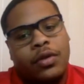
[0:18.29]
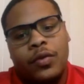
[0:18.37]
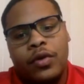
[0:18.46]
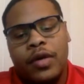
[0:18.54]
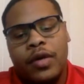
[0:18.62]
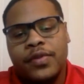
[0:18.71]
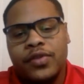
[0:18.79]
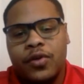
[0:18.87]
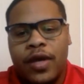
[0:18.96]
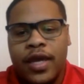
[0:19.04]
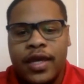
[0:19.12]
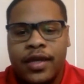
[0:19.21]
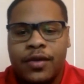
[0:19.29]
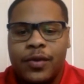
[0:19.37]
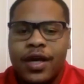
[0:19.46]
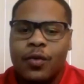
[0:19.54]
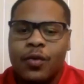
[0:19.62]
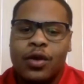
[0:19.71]
We're on episode 8.
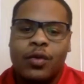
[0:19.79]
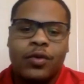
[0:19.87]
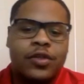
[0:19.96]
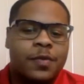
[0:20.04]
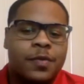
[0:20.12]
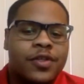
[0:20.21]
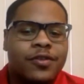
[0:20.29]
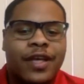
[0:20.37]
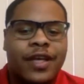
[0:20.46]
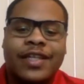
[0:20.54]
We got a real, real special